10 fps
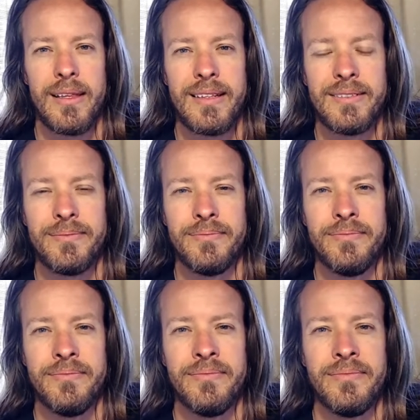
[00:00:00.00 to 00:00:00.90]

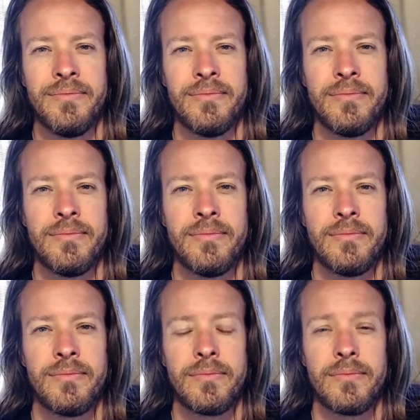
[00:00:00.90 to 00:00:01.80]

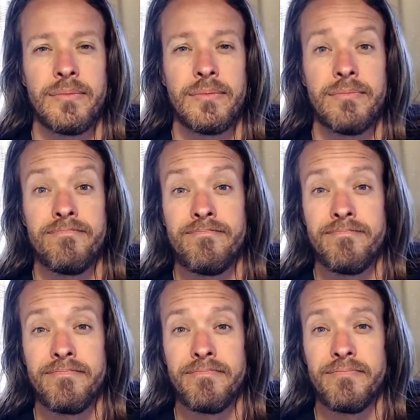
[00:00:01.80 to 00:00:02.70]

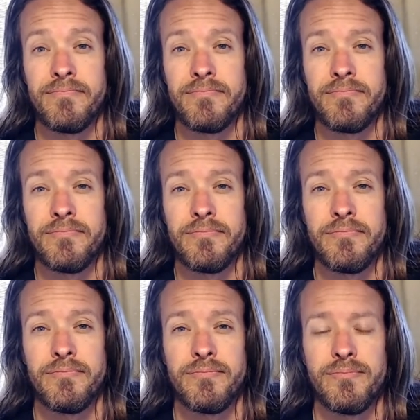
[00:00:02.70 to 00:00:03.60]

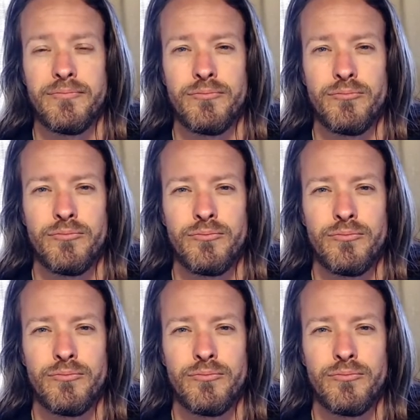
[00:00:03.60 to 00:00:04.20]
No one is speaking in this clip.